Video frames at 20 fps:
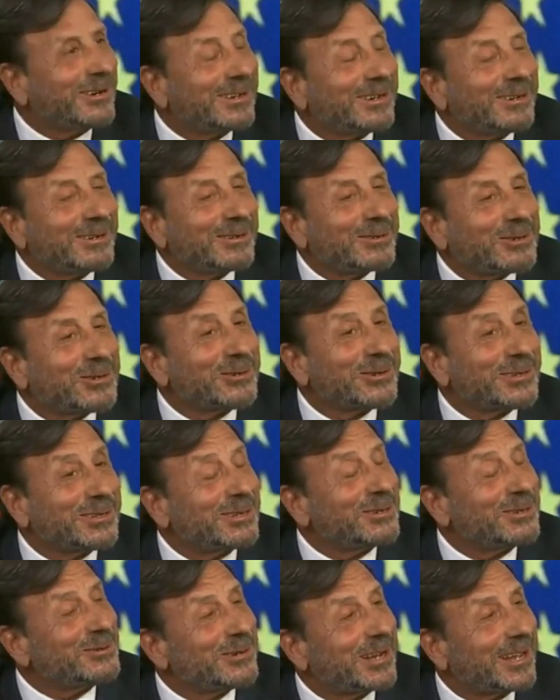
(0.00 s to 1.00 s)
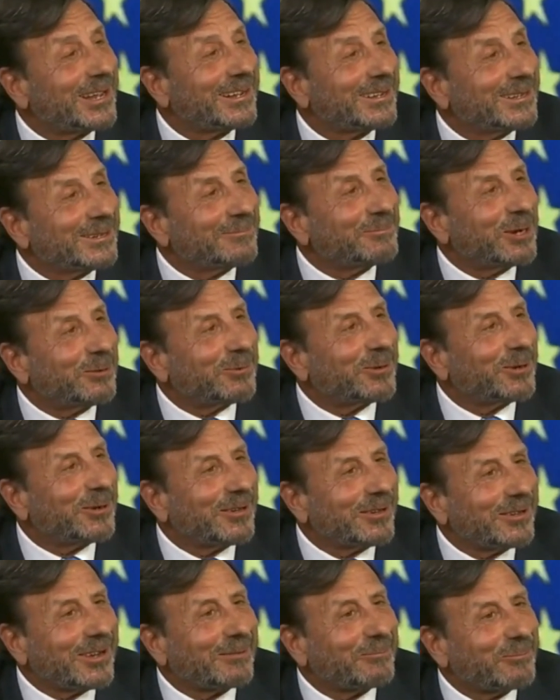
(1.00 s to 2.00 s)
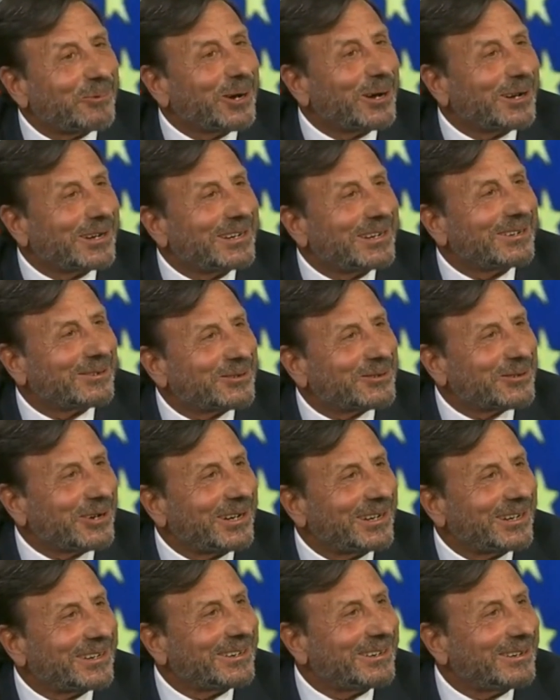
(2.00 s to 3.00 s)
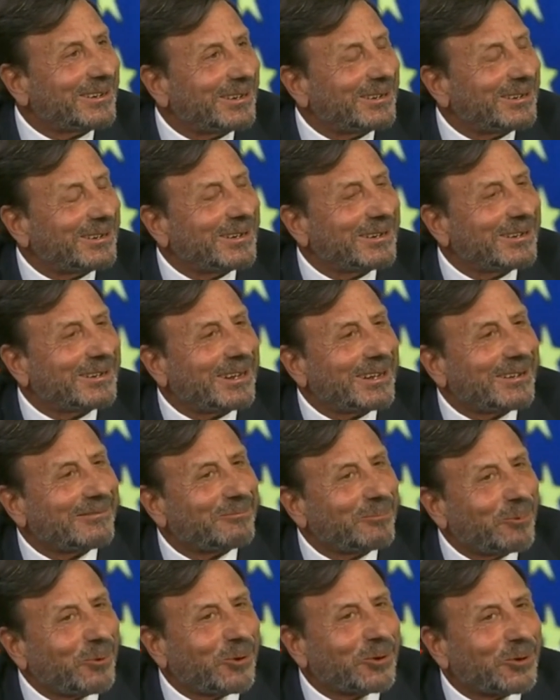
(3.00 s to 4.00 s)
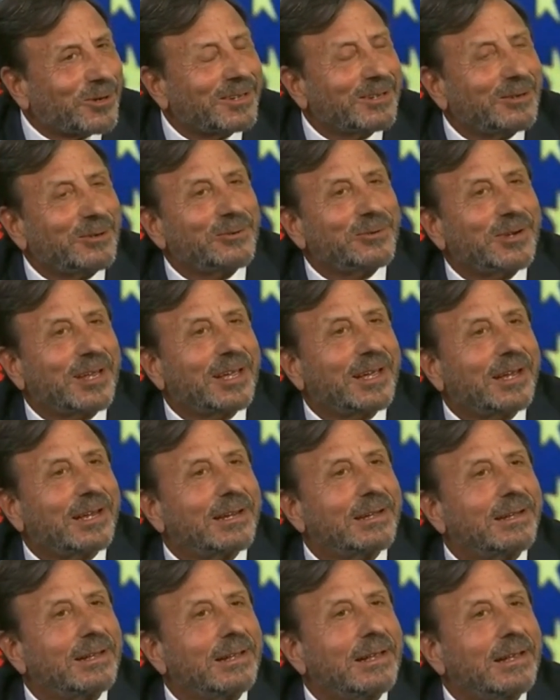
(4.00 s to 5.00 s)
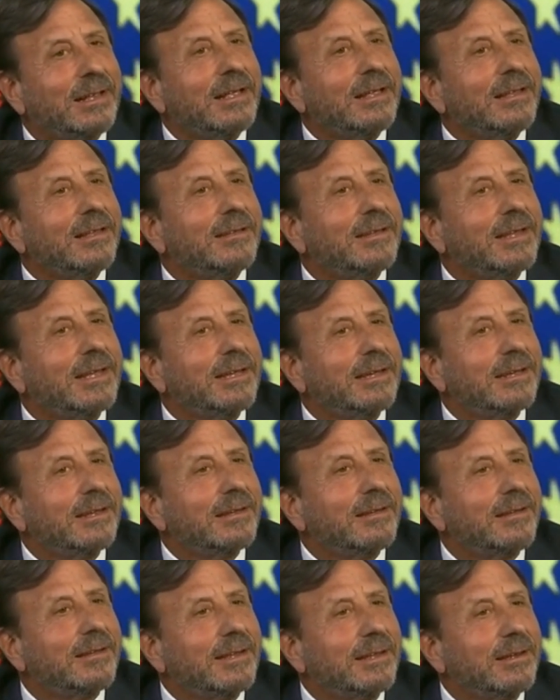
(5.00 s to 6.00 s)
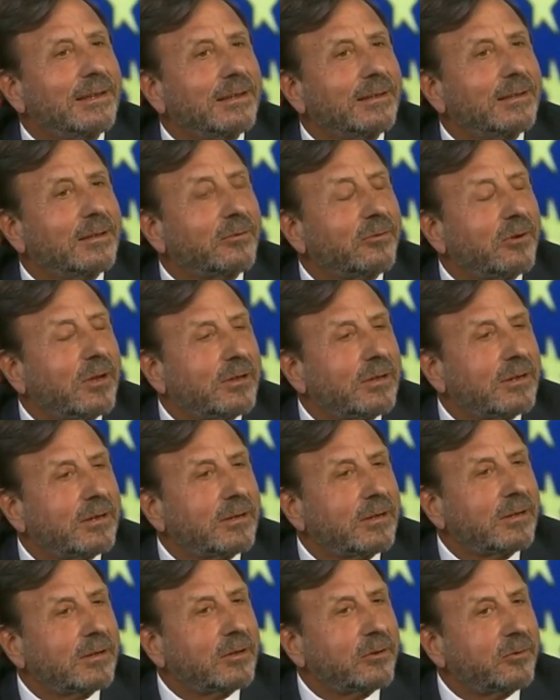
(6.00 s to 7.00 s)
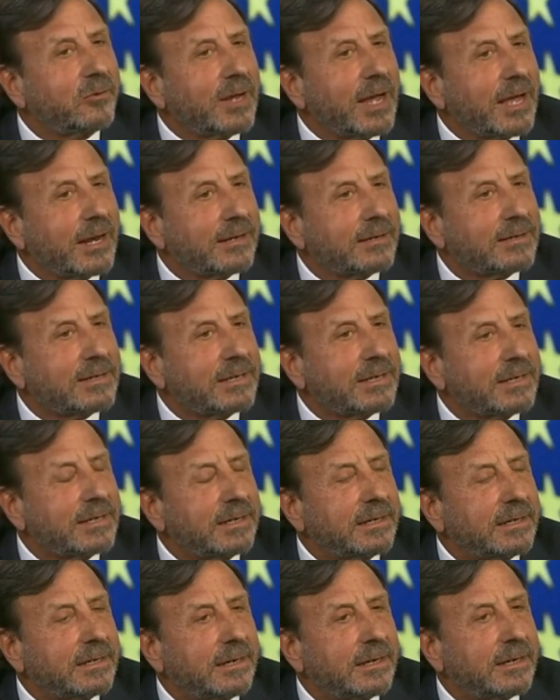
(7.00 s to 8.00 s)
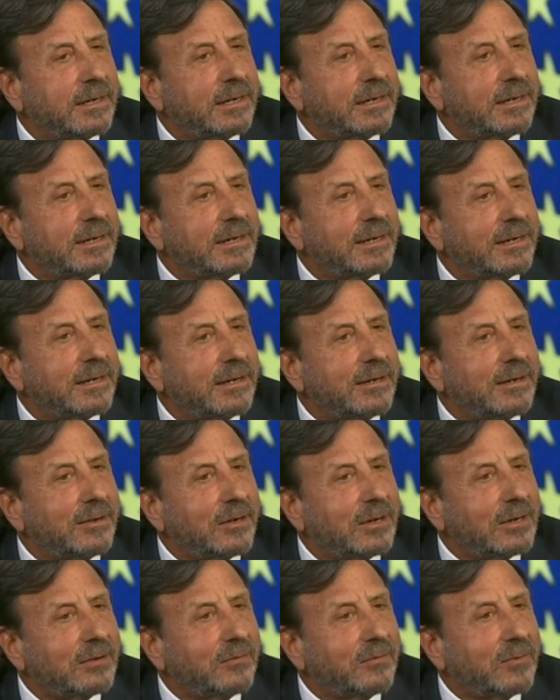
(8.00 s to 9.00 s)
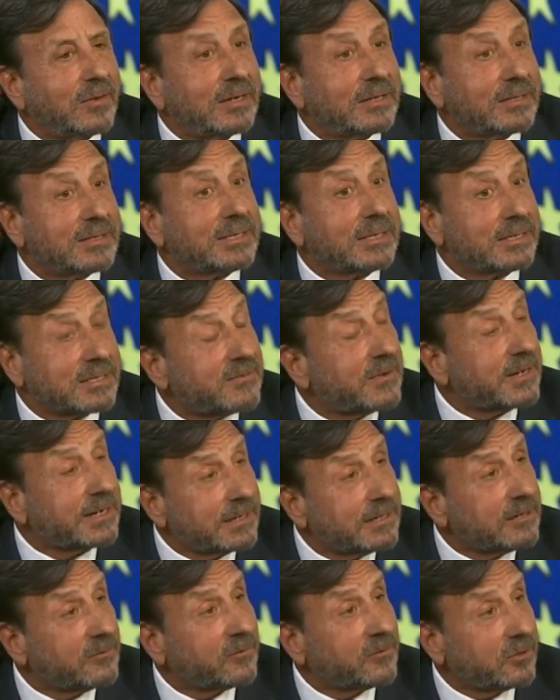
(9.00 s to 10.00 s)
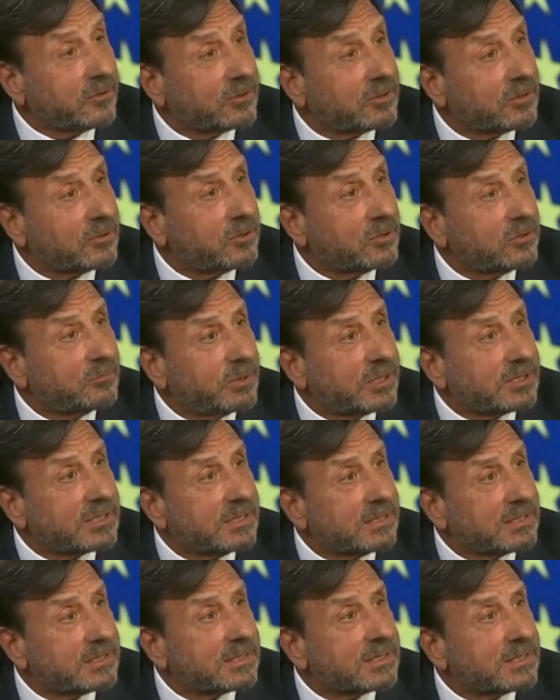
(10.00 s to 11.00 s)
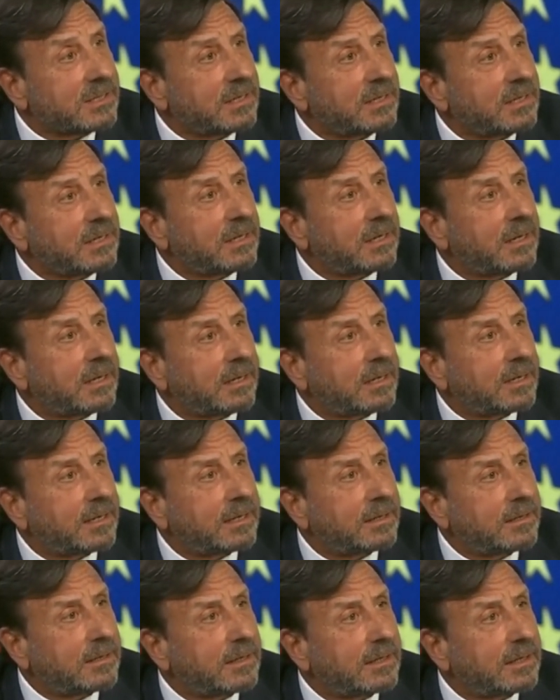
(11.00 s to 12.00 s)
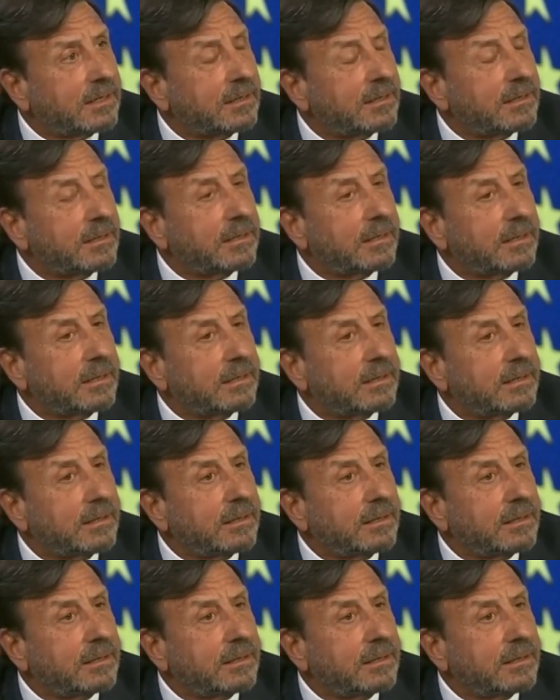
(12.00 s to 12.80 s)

and only two in the UK at the moment, although I'm working to try and, and, and have more in the UK. The, the, the, the, the reality uh, uh, is it's very difficult to do business uh, in, in, the, in the